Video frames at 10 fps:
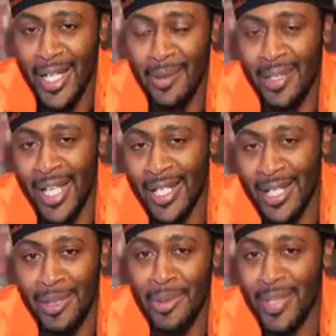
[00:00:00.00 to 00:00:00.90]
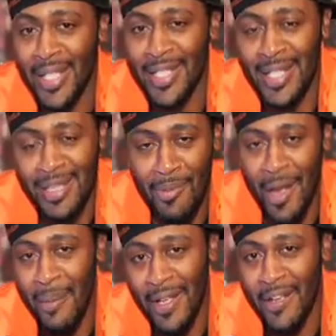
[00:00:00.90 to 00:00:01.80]
you know, getting the nuke and just
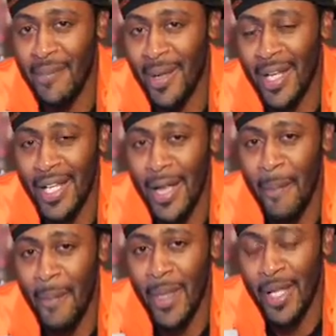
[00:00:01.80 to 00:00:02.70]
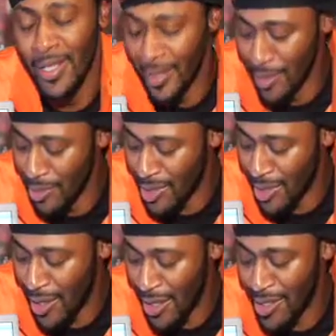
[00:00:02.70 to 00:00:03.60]
wiping everybody out. The nuke
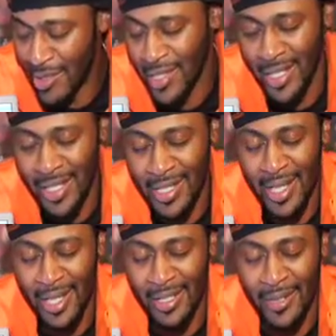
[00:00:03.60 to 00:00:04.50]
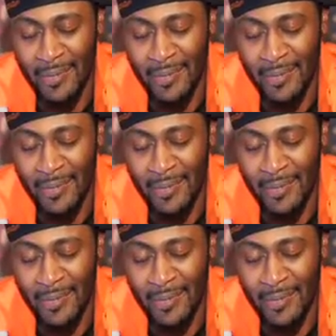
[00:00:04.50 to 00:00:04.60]
star, as you can see, it's like